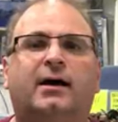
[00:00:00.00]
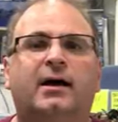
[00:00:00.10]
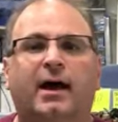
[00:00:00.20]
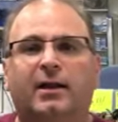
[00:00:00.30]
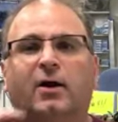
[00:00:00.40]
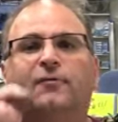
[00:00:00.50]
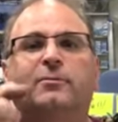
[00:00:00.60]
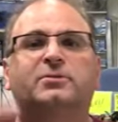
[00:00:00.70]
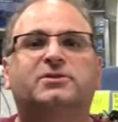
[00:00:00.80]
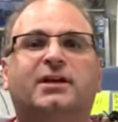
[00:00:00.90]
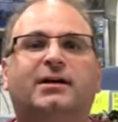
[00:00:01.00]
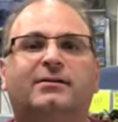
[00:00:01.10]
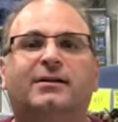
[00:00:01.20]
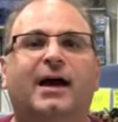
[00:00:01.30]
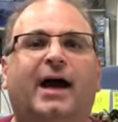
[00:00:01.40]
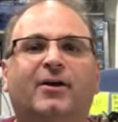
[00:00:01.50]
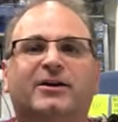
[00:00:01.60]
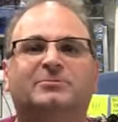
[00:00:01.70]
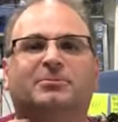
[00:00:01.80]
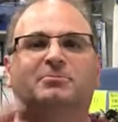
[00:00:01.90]
hello from Brazil. I know
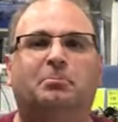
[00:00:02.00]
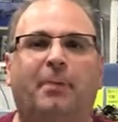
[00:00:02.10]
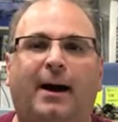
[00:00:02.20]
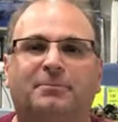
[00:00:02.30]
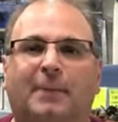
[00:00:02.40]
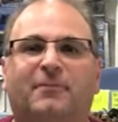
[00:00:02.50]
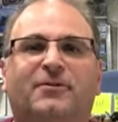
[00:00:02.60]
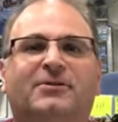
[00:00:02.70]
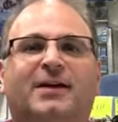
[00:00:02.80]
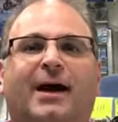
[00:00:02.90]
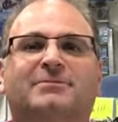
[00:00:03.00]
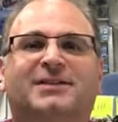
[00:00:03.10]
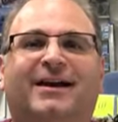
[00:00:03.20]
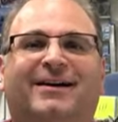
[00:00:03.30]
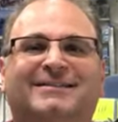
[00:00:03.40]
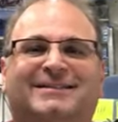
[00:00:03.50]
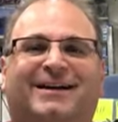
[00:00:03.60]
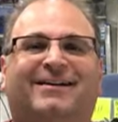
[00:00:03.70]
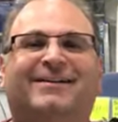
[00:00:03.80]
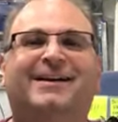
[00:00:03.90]
he's popped up a few times there.
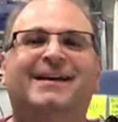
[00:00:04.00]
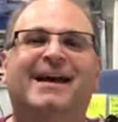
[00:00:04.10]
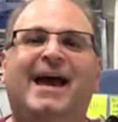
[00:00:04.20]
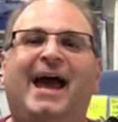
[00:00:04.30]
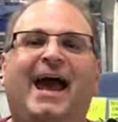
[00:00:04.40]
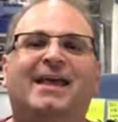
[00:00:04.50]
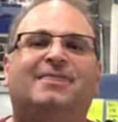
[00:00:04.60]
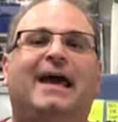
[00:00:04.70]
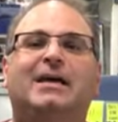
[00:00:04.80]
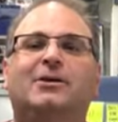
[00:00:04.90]
So, hey, thank you